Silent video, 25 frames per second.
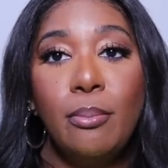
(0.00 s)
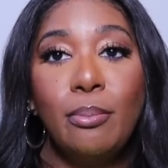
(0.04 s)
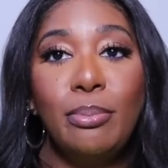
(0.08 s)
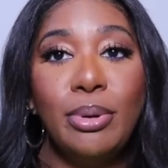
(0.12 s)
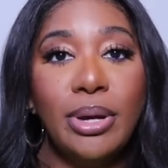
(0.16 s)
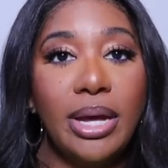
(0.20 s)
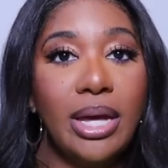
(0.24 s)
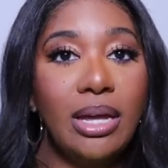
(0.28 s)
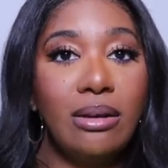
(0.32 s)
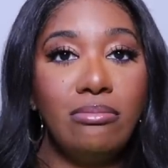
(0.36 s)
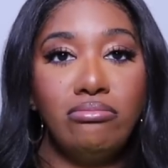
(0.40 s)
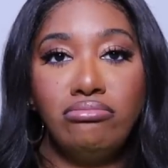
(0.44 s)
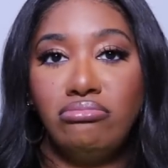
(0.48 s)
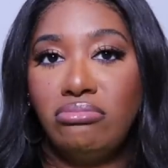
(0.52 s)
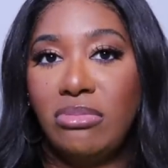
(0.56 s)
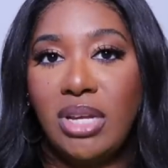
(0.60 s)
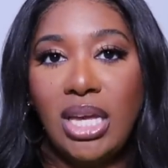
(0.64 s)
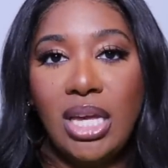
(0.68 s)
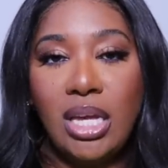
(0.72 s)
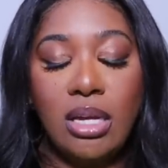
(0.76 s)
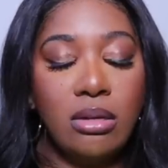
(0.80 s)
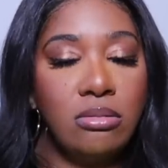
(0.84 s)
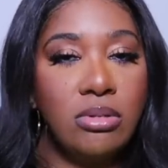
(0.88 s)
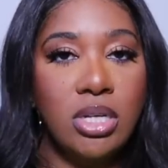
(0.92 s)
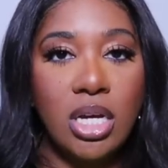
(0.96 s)
but
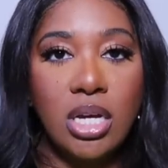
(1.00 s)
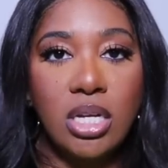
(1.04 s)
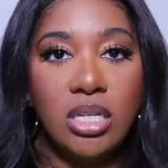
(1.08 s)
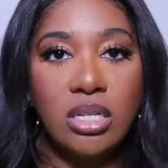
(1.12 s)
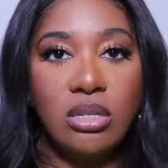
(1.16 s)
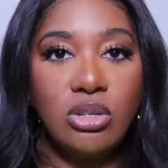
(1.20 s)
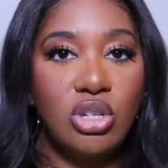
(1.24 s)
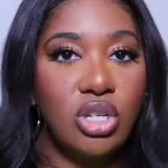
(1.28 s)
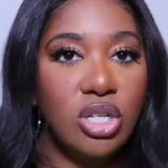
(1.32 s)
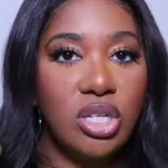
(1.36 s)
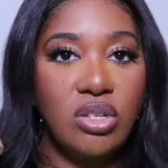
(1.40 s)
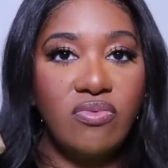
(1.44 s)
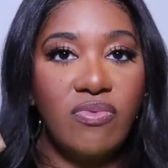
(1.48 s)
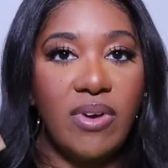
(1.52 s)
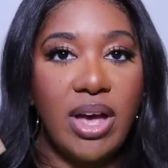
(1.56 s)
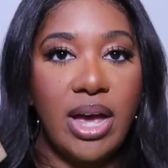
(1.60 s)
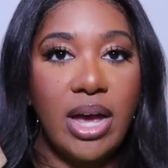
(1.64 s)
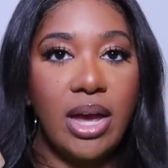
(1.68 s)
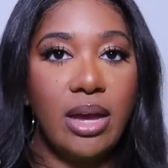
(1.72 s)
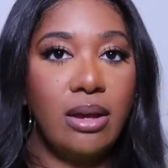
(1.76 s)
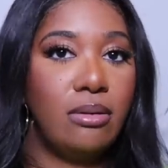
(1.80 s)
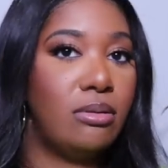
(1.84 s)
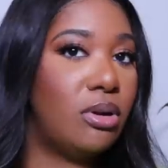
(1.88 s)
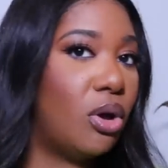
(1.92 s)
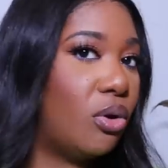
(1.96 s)
it does just
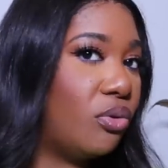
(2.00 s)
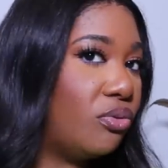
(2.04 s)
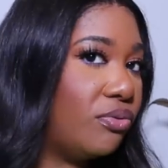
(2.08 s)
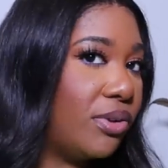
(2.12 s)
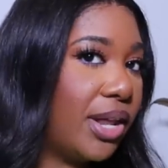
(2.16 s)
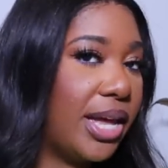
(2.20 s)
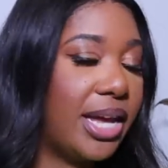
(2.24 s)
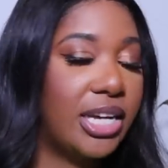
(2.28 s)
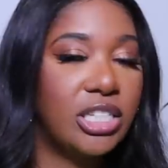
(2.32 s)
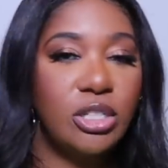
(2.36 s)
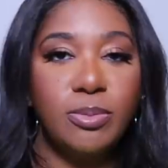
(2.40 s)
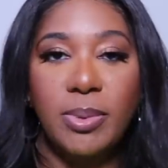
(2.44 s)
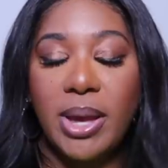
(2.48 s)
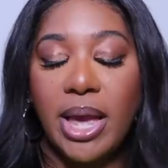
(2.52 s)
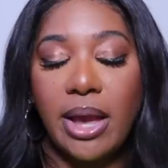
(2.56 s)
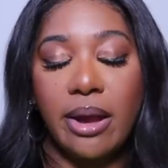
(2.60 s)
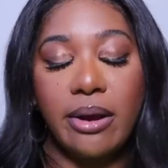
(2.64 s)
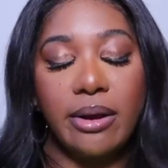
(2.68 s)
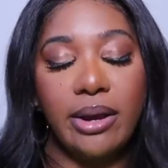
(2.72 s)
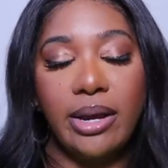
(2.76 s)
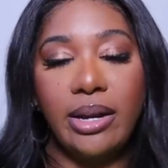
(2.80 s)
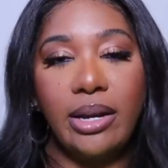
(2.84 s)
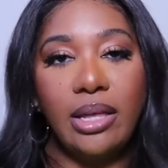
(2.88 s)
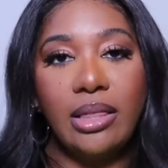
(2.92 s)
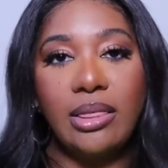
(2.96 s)
fine. No flashback
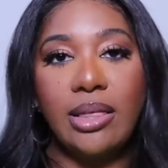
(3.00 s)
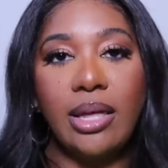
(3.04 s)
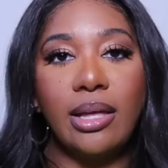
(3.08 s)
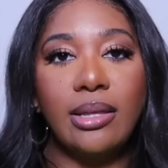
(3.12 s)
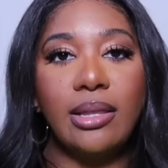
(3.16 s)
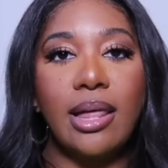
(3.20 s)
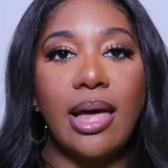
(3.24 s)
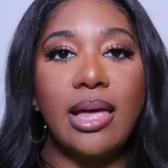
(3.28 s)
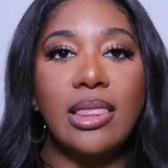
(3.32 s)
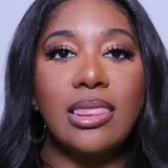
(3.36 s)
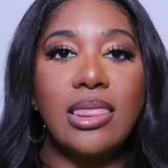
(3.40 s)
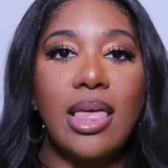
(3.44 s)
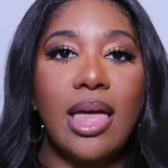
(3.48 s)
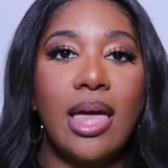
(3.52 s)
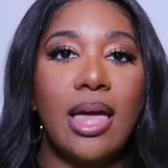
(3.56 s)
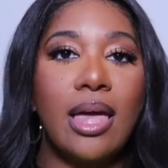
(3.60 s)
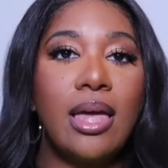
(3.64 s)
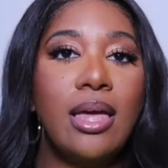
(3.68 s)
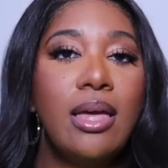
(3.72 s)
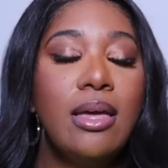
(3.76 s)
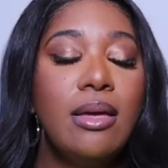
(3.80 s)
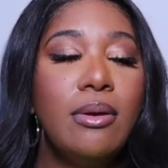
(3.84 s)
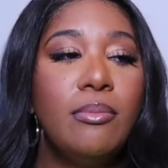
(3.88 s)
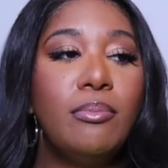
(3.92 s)
or anything like that.